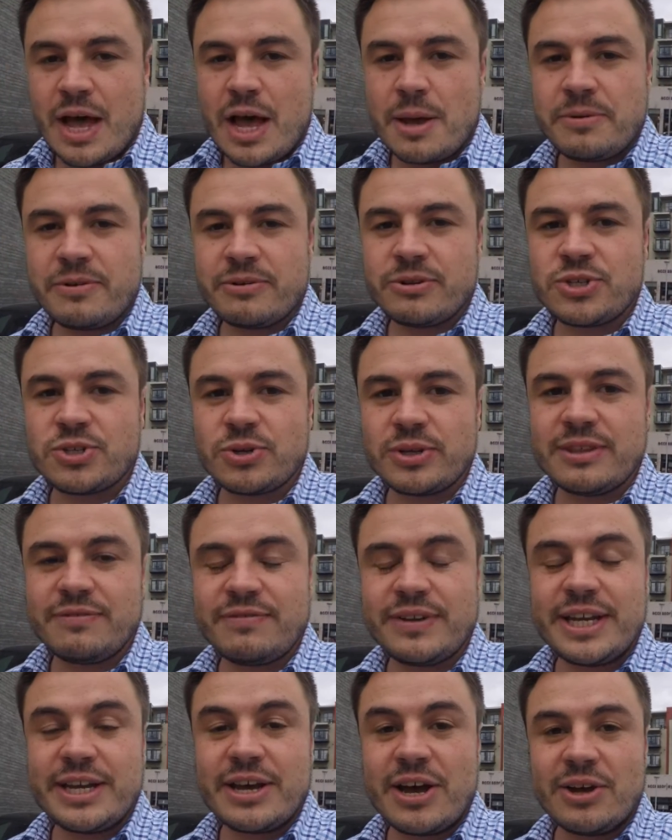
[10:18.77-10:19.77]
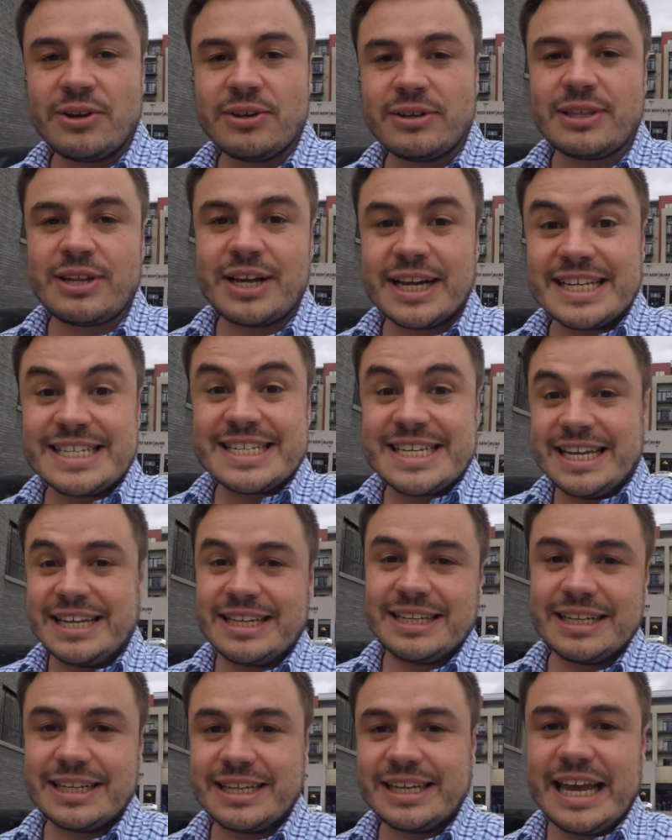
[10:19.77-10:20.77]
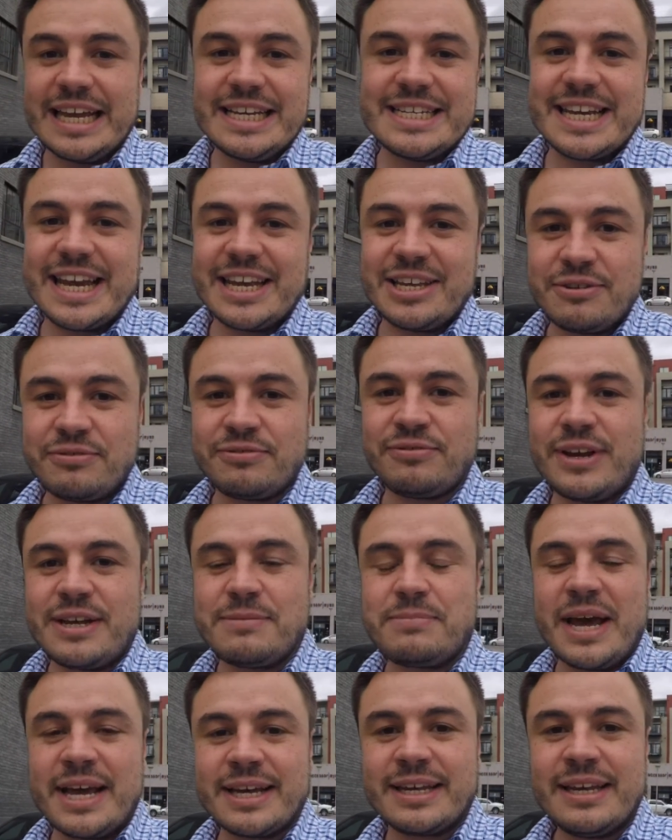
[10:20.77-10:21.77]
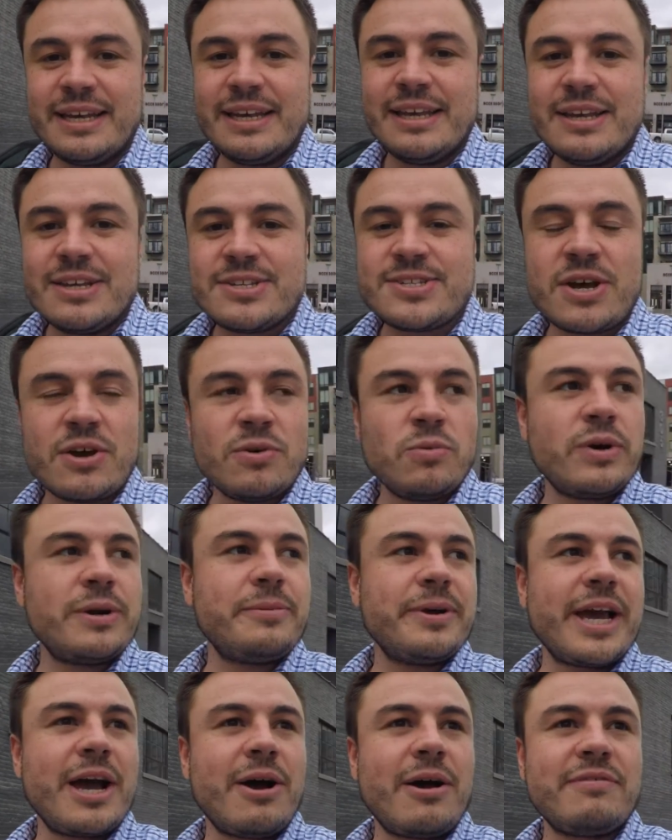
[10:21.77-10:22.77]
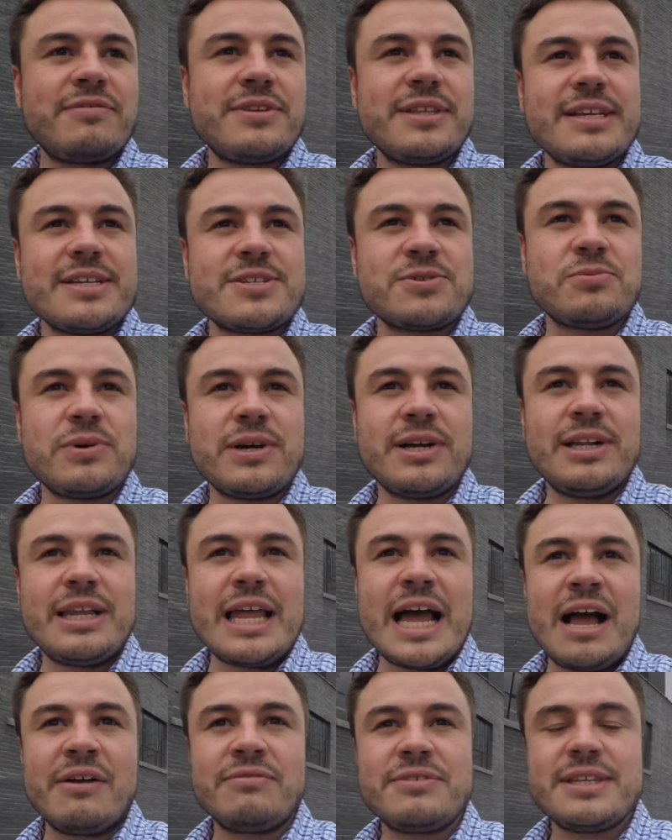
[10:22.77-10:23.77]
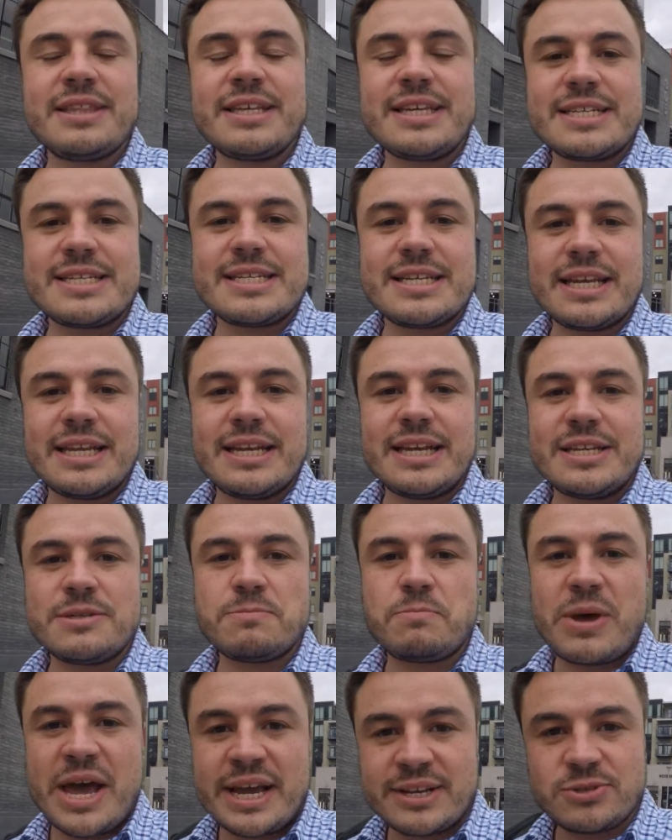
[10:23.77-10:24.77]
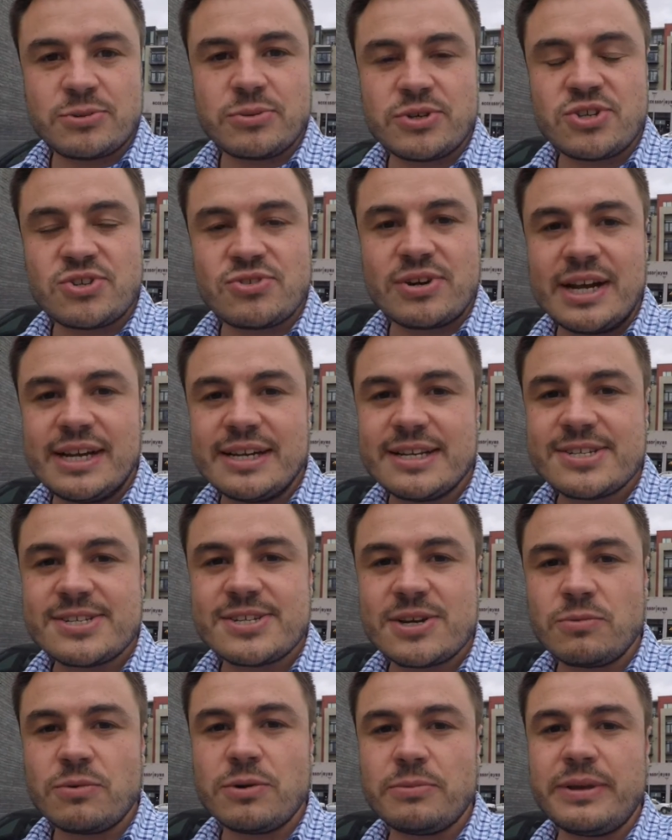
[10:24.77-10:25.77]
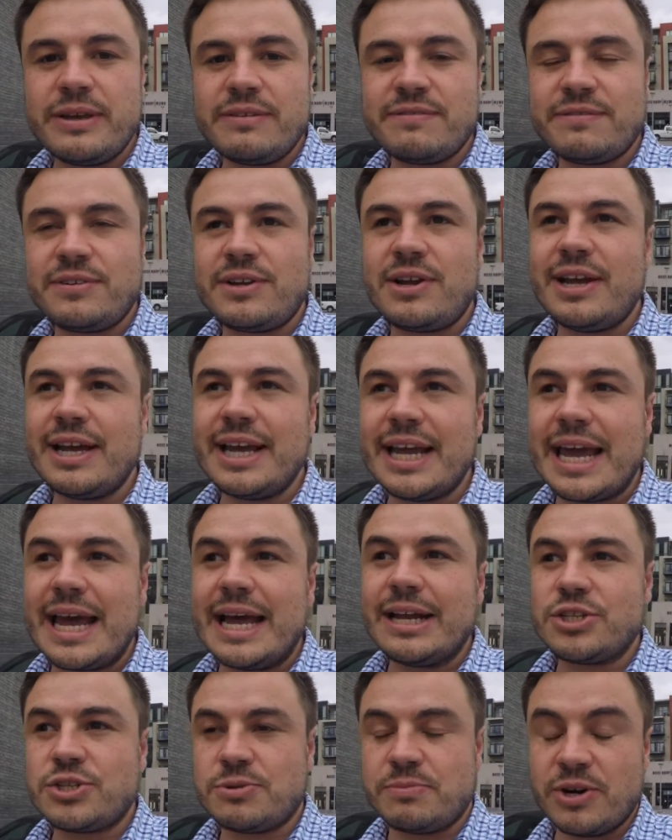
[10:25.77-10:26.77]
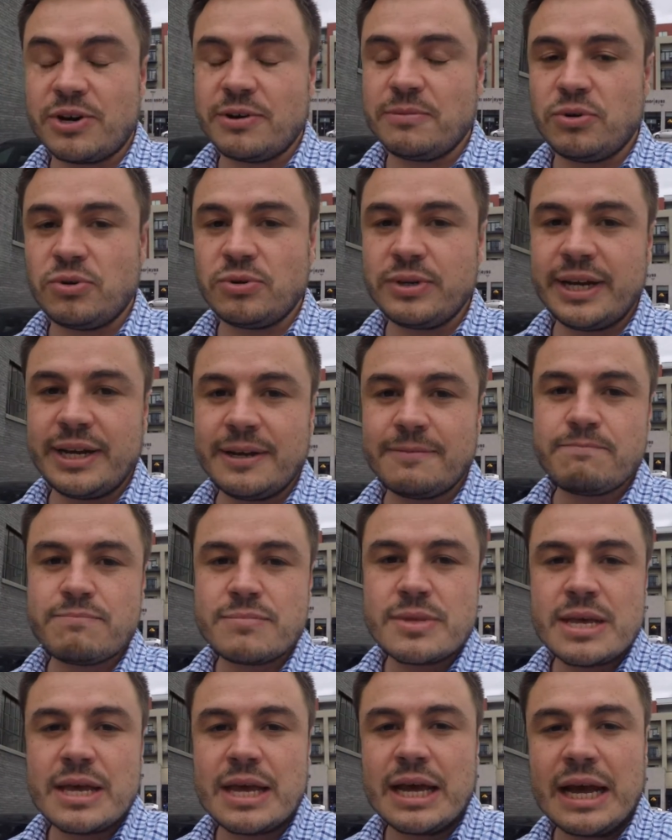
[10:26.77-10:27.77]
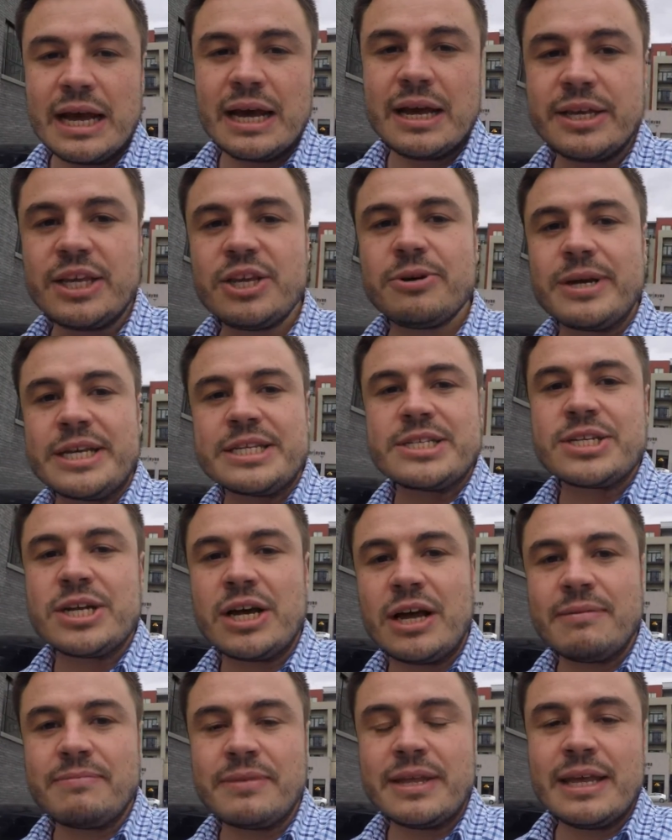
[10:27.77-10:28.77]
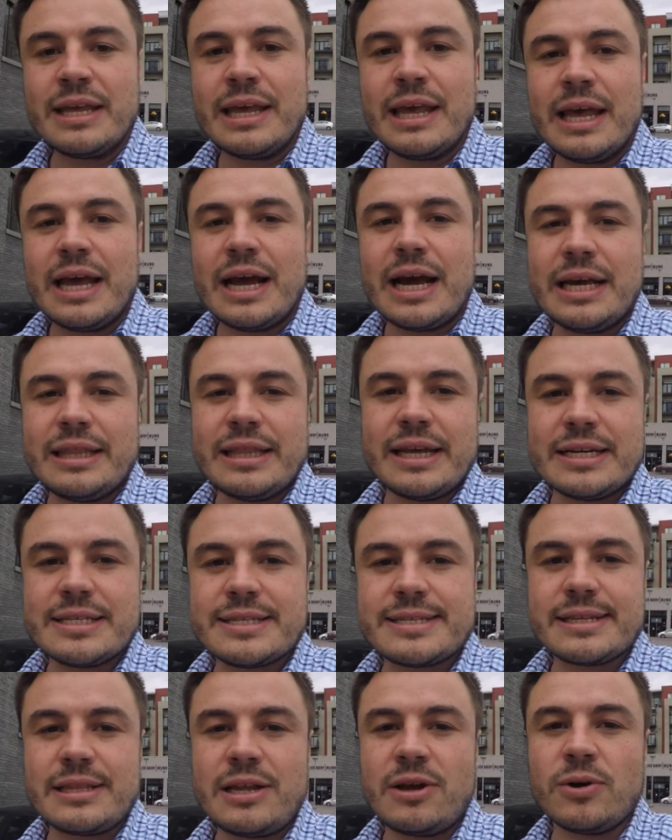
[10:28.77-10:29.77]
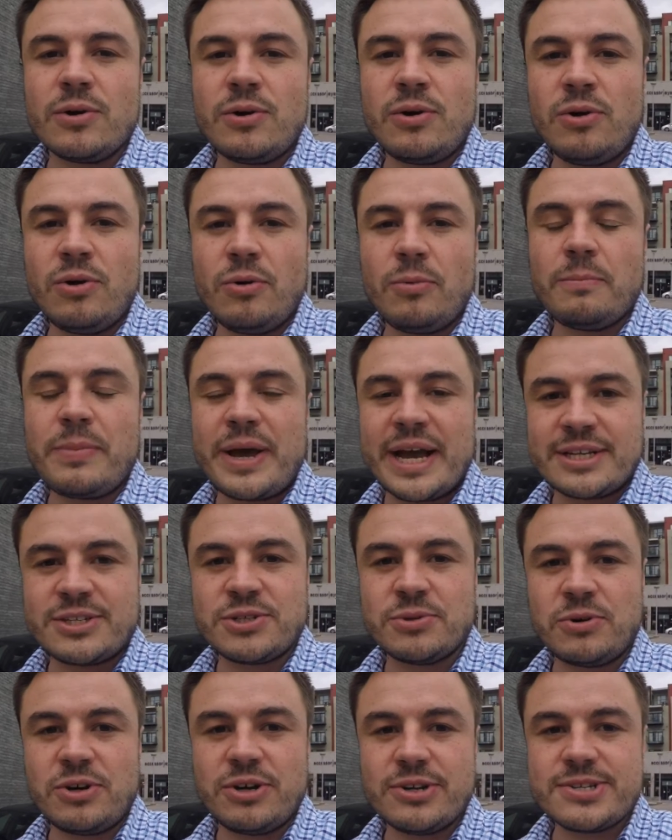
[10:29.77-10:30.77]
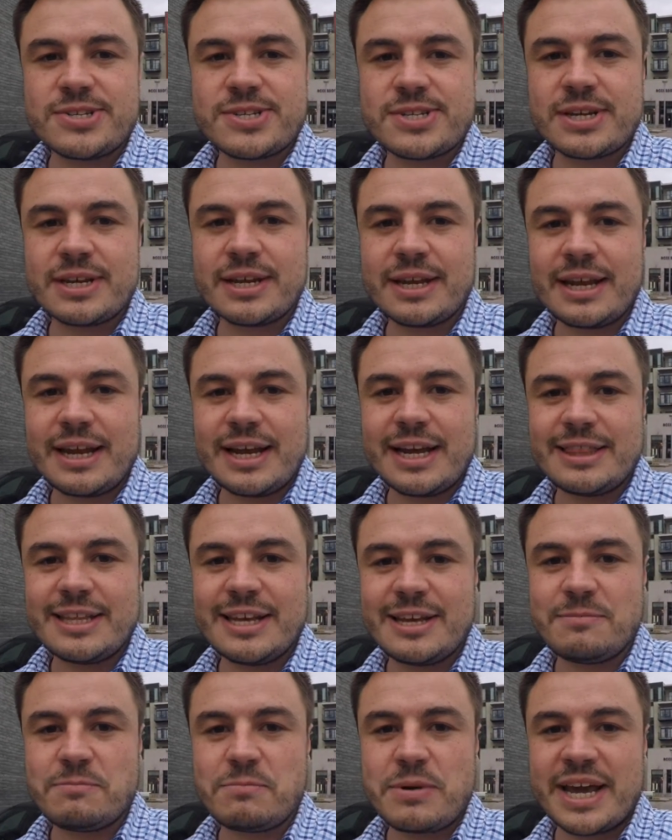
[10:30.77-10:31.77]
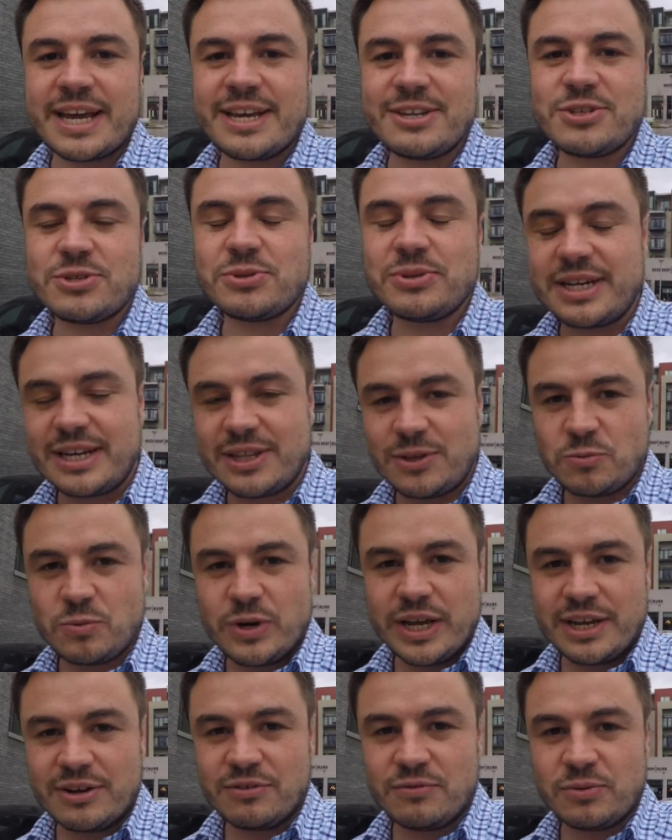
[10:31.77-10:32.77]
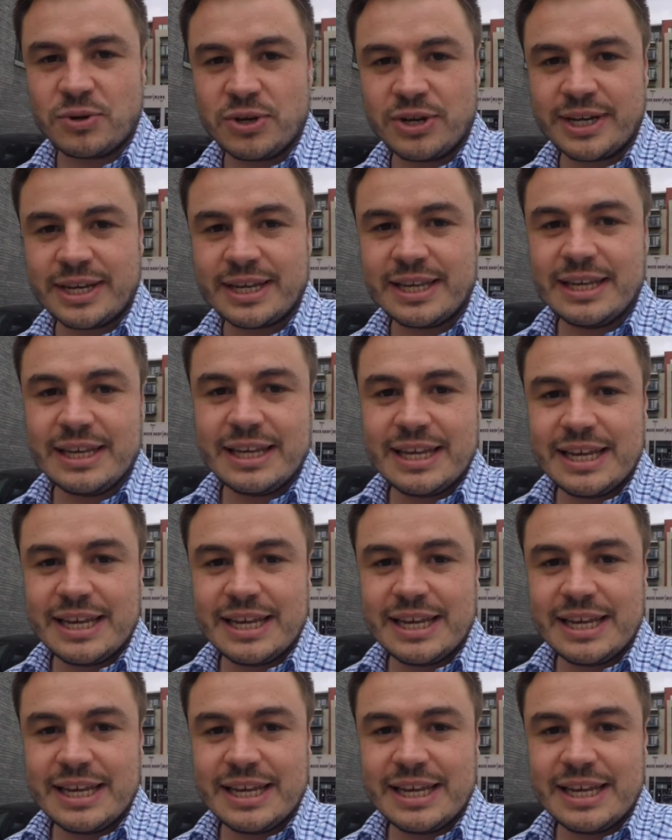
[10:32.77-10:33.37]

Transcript: Hope you enjoyed the video. Like I said, keen to get your feedback. So where do we go after this? Well, after this, it is back to Australia. So we'll be flying out tomorrow morning, US time, and then it's the long haul back to Oz, and then back into another week of work.